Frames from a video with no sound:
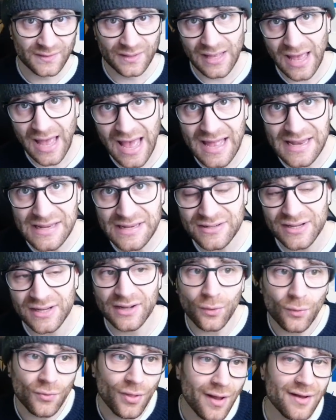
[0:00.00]
And
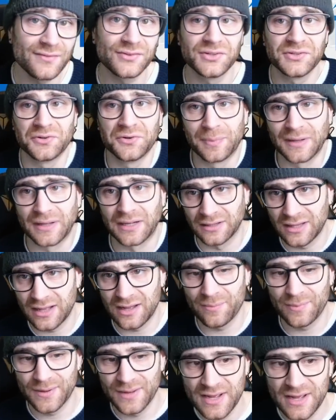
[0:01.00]
although Everton are a big
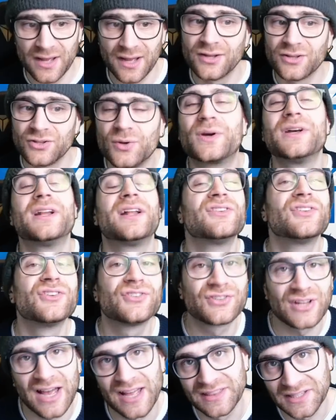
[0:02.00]
club, you can
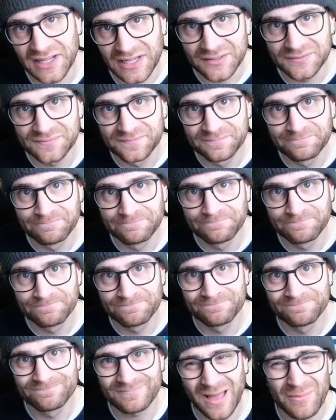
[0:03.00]
understand that.
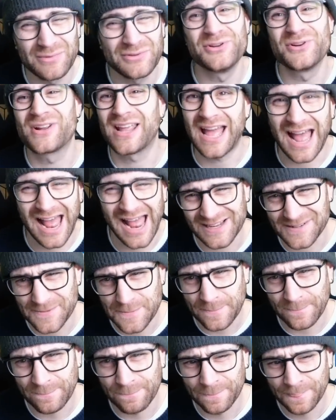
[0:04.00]
I mean, you can.
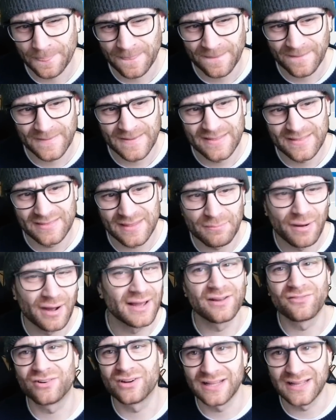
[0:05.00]
They might
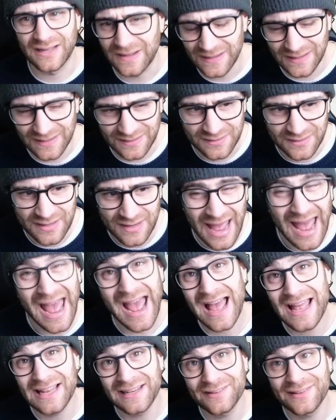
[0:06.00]
get relegated.
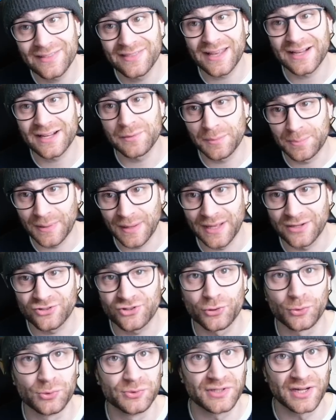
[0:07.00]
And they're going to be playing
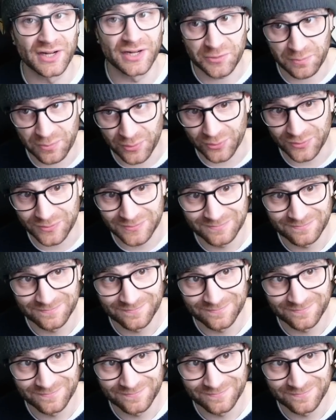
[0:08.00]
Sean Dyche ball.